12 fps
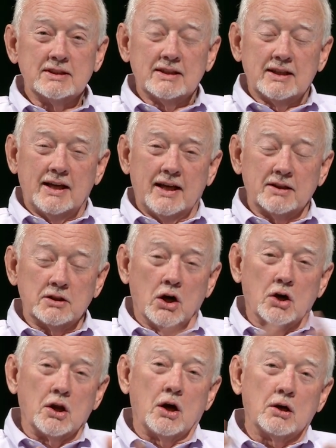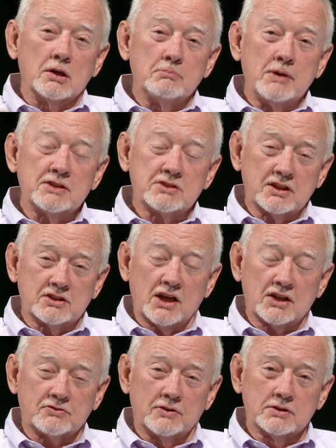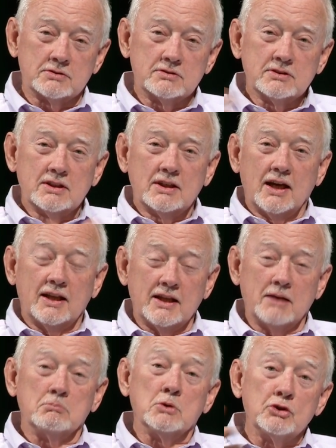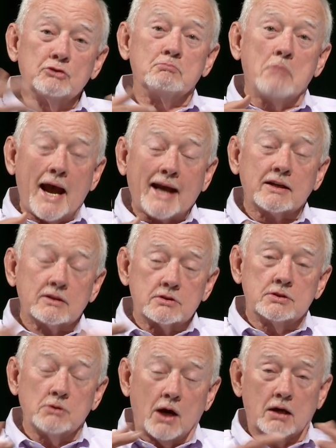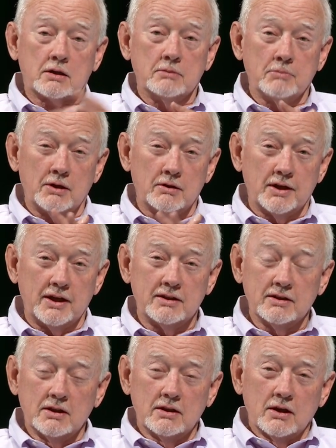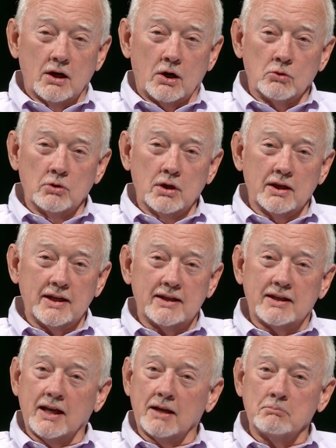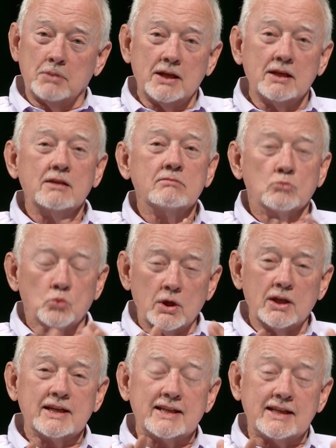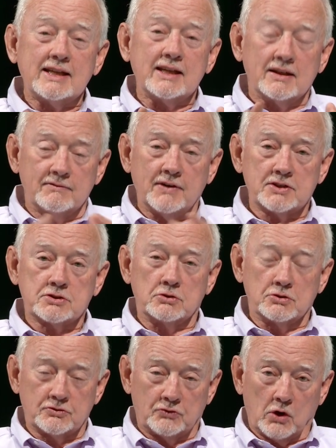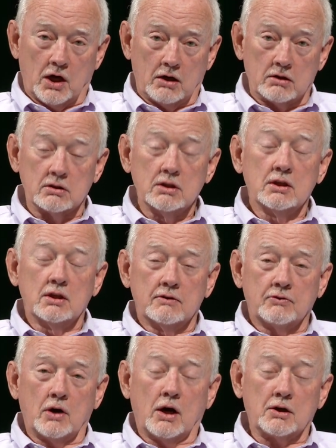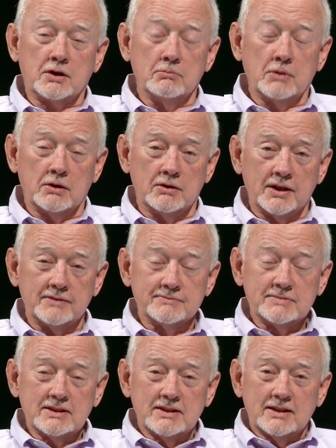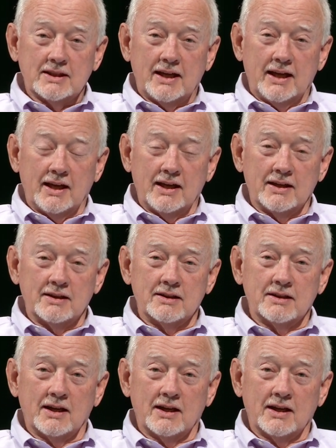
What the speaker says: and gone on to be successful and then moved back to our community can be really key investors for our community. And